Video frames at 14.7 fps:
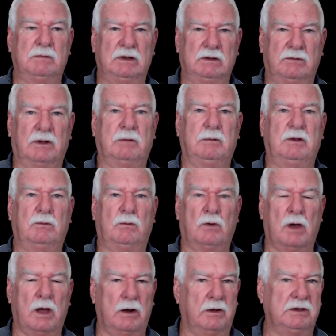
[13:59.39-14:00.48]
You've got to be
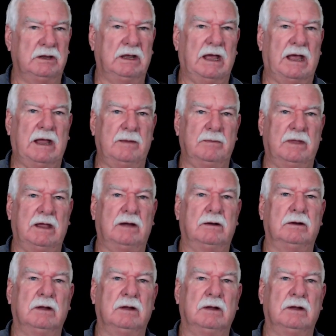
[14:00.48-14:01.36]
right on your game there.